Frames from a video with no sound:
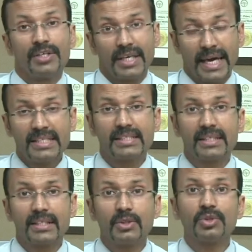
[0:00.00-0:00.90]

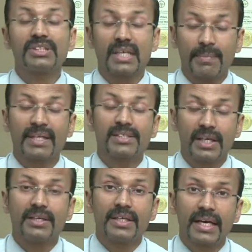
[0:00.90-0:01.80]
Yes, to some
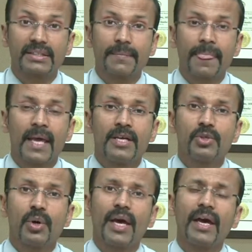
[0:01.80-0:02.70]
extent yes.
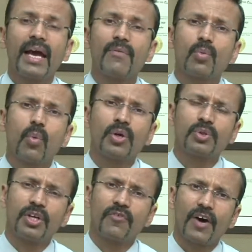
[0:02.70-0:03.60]
So here I would want
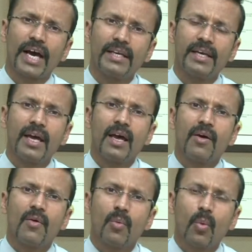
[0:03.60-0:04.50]
to define
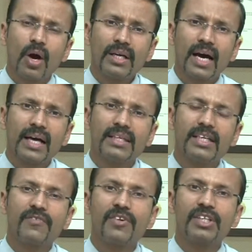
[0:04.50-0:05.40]
what are the
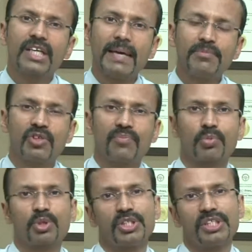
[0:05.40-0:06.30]
different types of
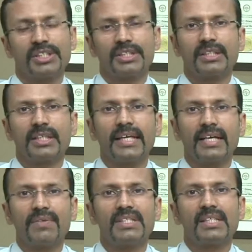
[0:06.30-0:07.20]
procedures that we